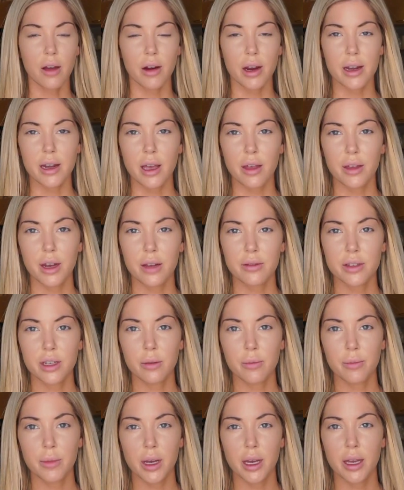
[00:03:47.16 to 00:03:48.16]
Alright, now that I've
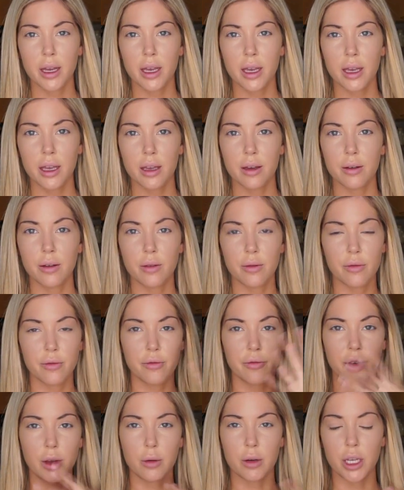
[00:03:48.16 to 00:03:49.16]
done my
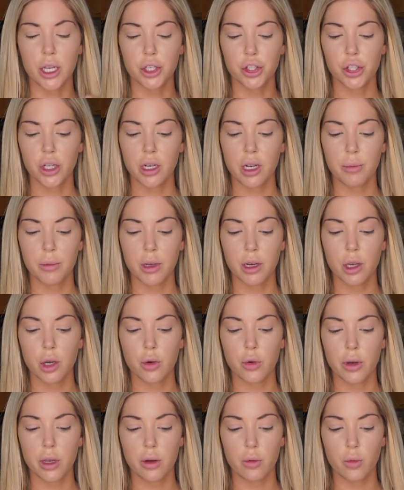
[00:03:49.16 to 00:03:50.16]
foundation, I'm going to
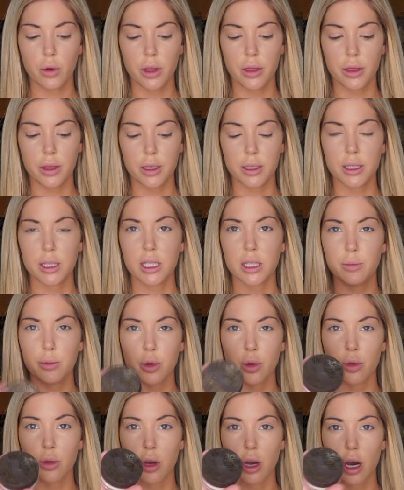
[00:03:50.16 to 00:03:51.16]
go in with this
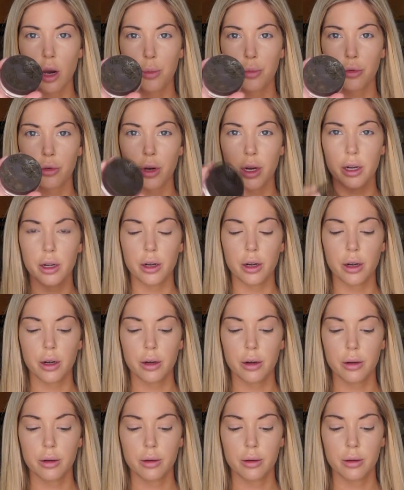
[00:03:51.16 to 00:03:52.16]
Smooth
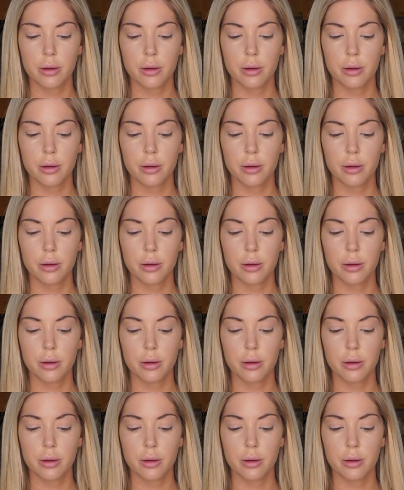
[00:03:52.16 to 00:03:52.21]
Operator